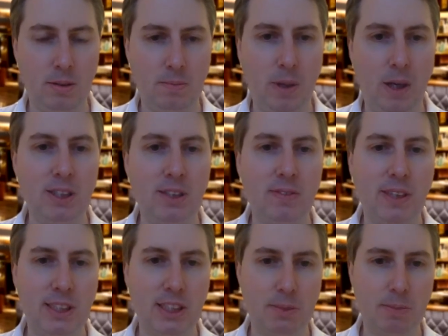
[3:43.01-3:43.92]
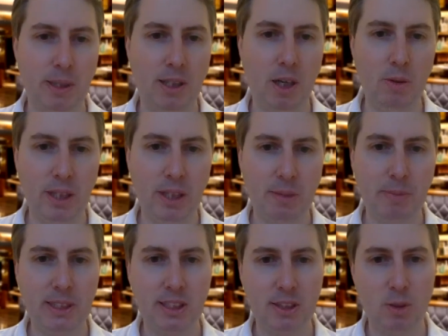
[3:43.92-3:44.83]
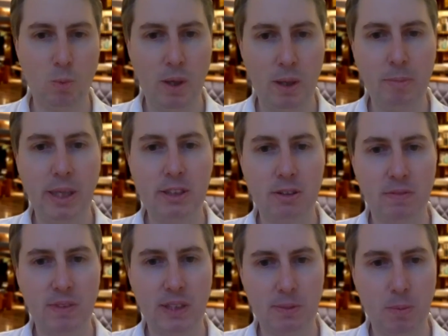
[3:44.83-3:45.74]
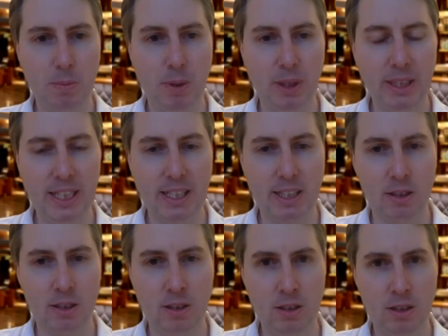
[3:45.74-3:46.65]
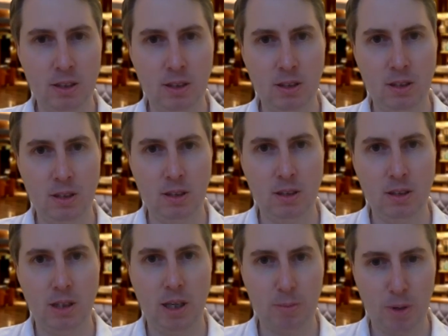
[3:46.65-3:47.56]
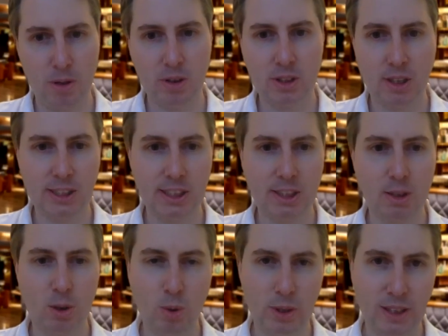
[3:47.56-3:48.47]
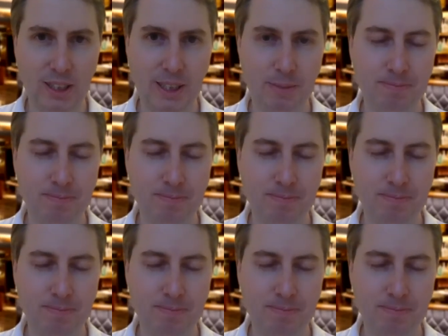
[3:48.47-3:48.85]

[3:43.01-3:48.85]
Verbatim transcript: Part of this has been only committing to one major investment per year and prioritizing accordingly.